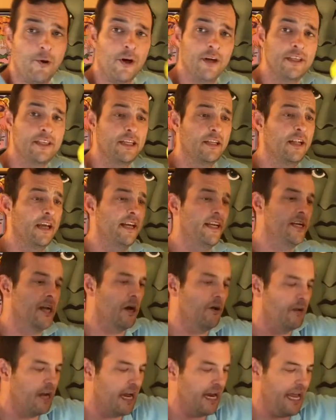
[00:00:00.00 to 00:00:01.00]
on to let you
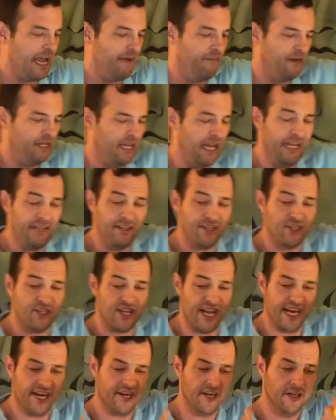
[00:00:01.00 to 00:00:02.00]
know, kind of emulate the
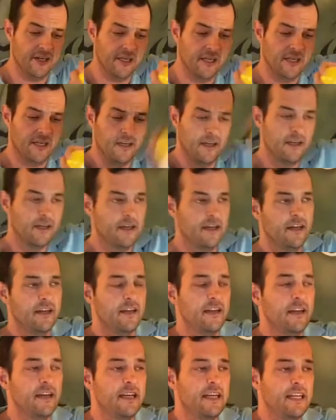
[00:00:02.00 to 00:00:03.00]
stinger.
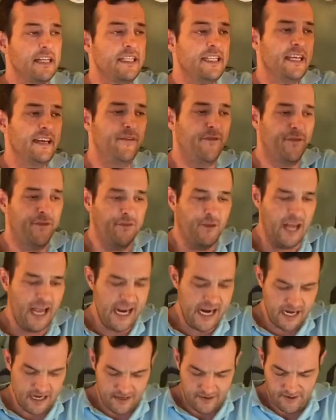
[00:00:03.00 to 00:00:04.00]

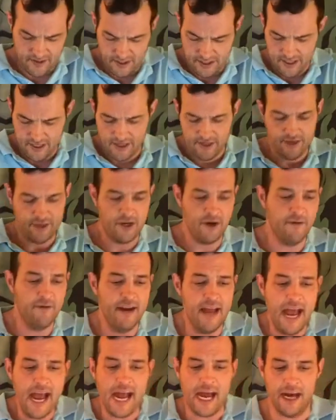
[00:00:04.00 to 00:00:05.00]
Deflate. So
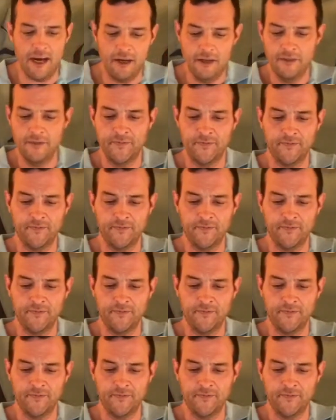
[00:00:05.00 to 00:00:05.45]
now,